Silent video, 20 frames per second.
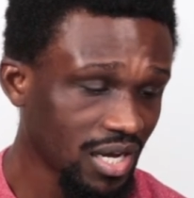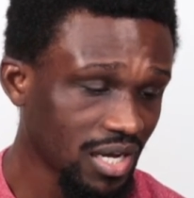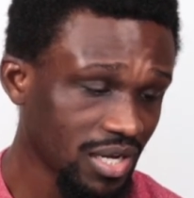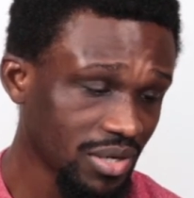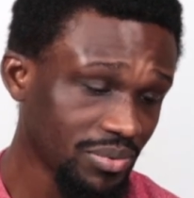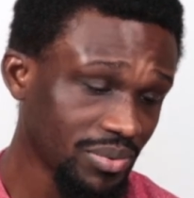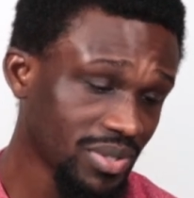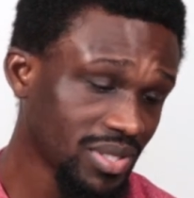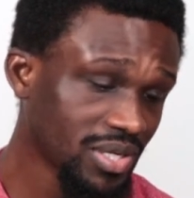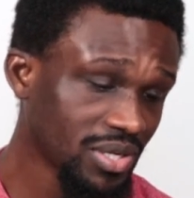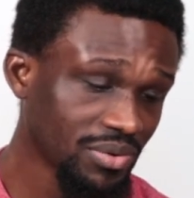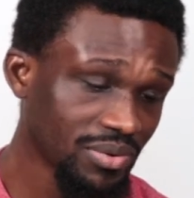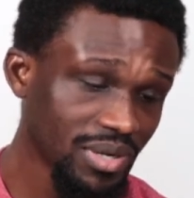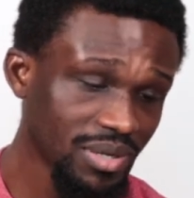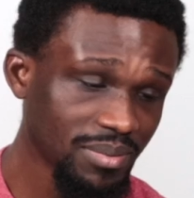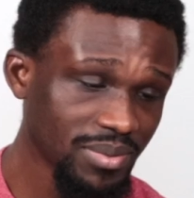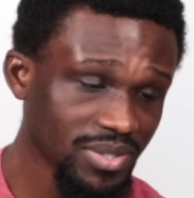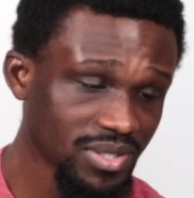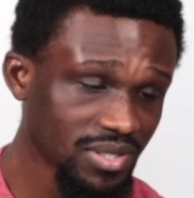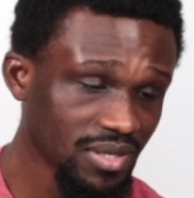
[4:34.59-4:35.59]
Really
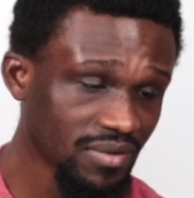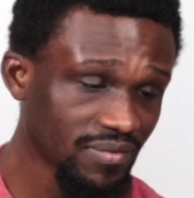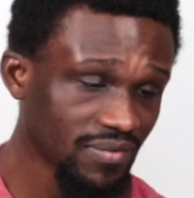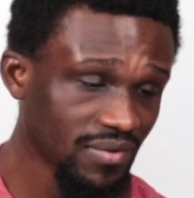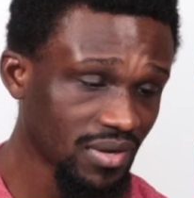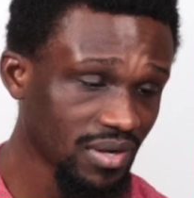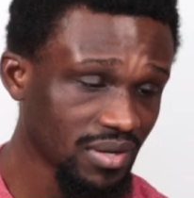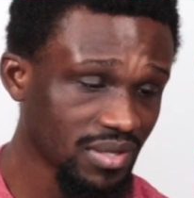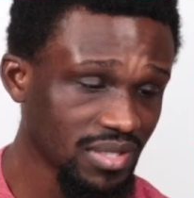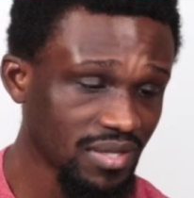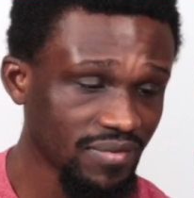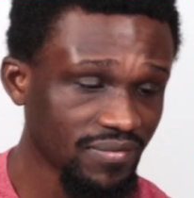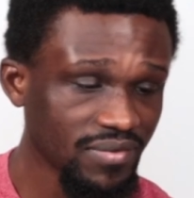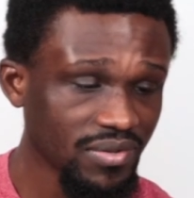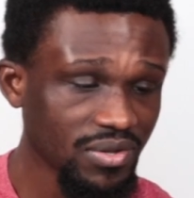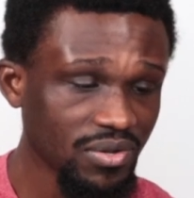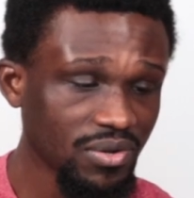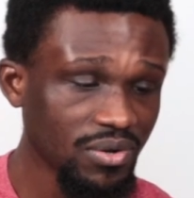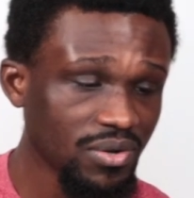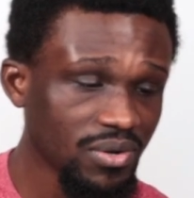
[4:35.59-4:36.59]
incredible stuff.
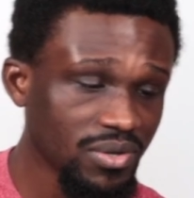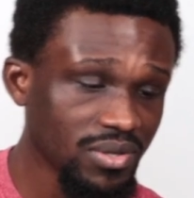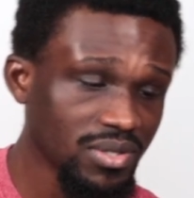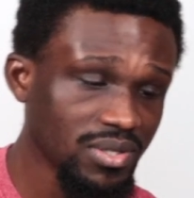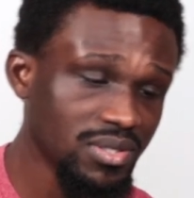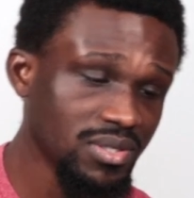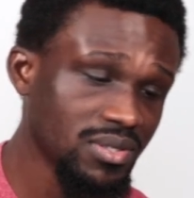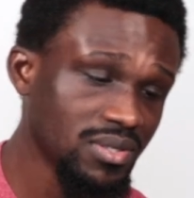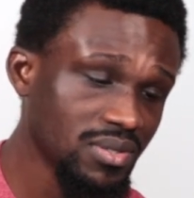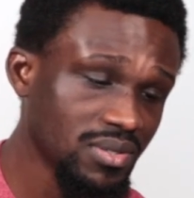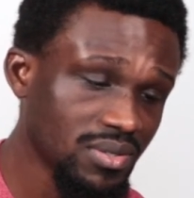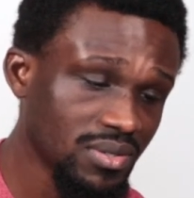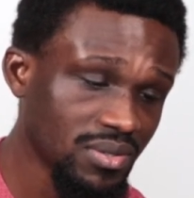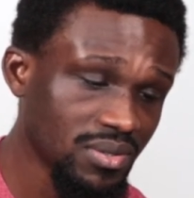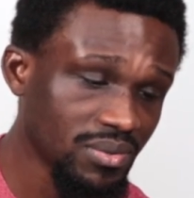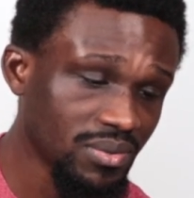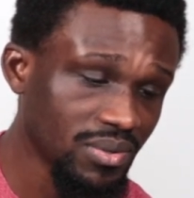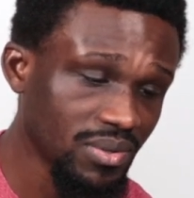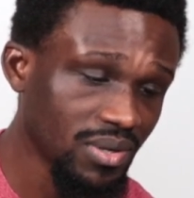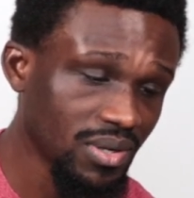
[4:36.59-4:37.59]
Definitely go
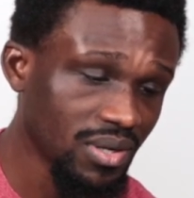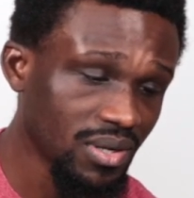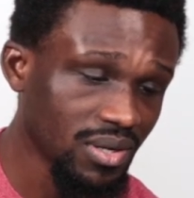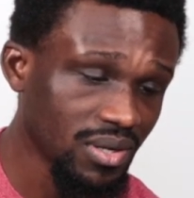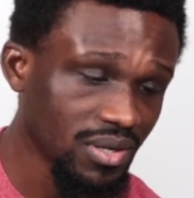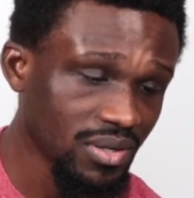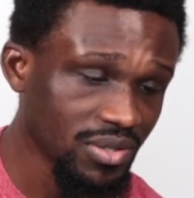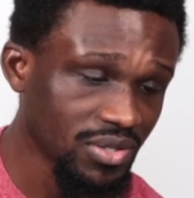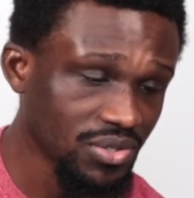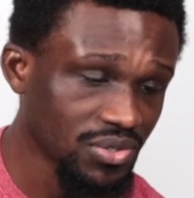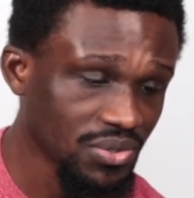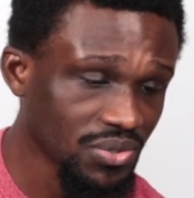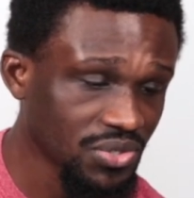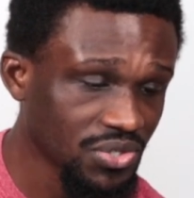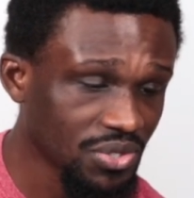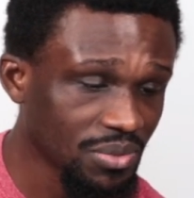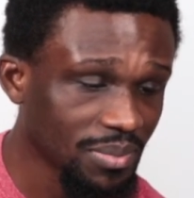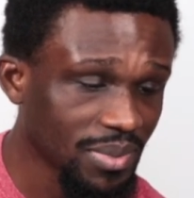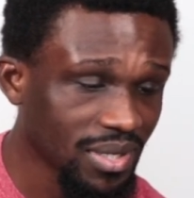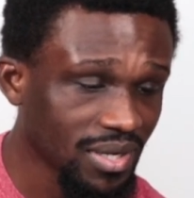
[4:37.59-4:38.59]
to the
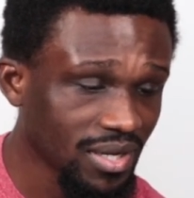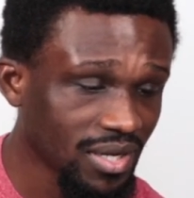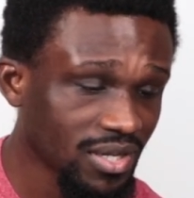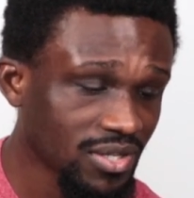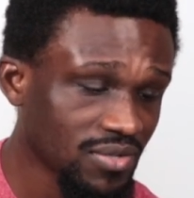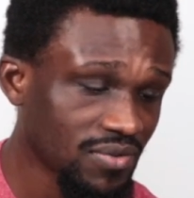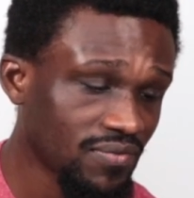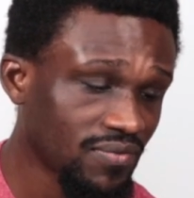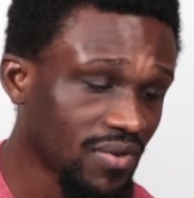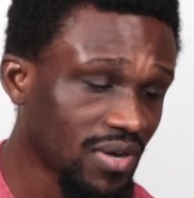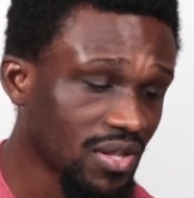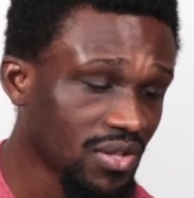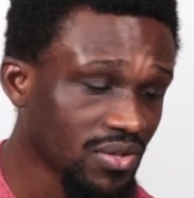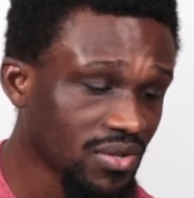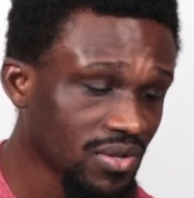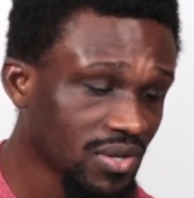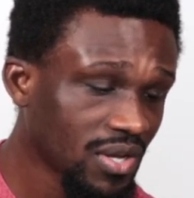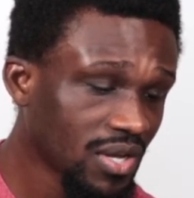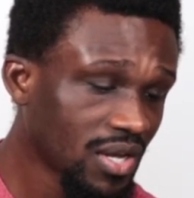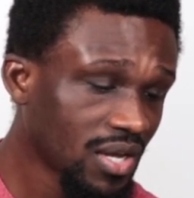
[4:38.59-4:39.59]
social media here to
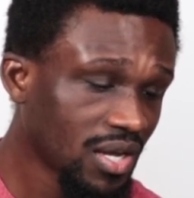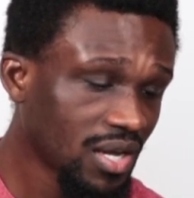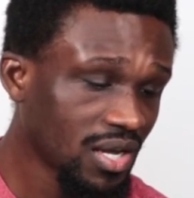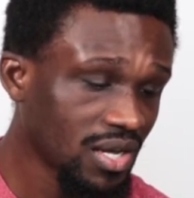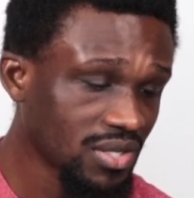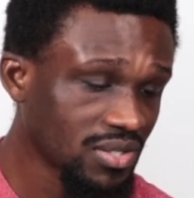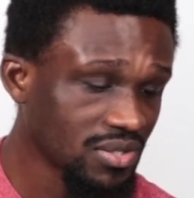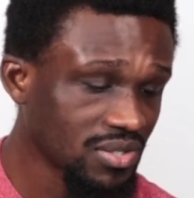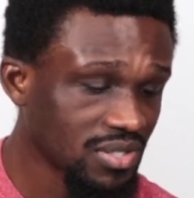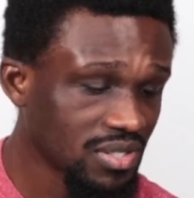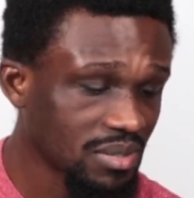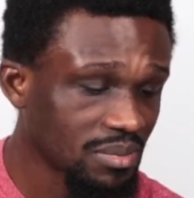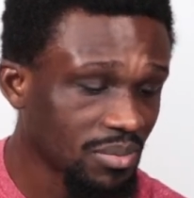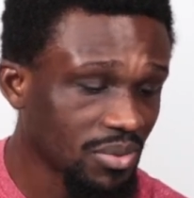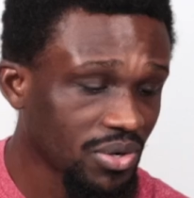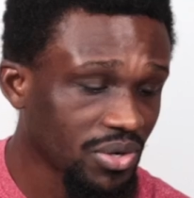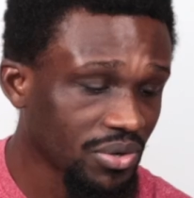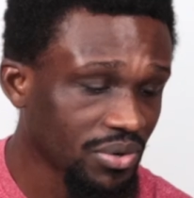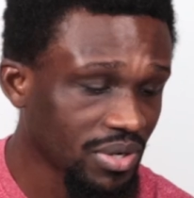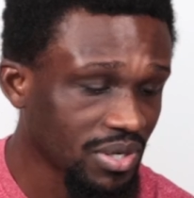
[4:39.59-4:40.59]
follow to see
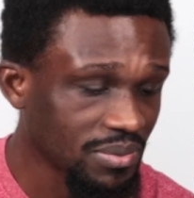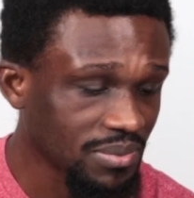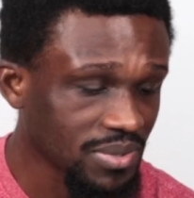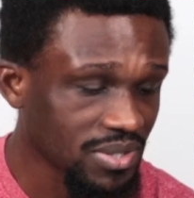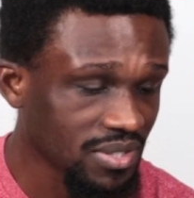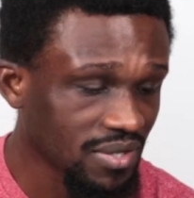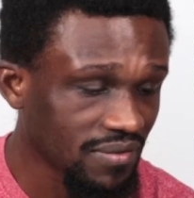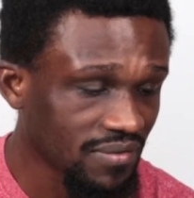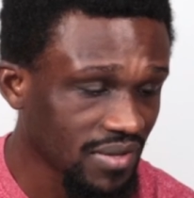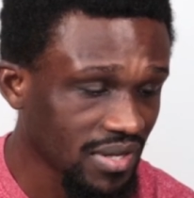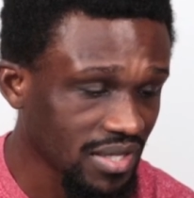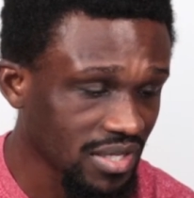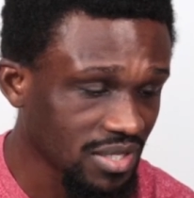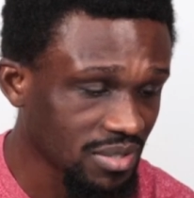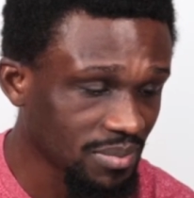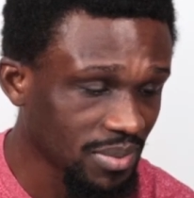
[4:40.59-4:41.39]
more incredible stuff like this.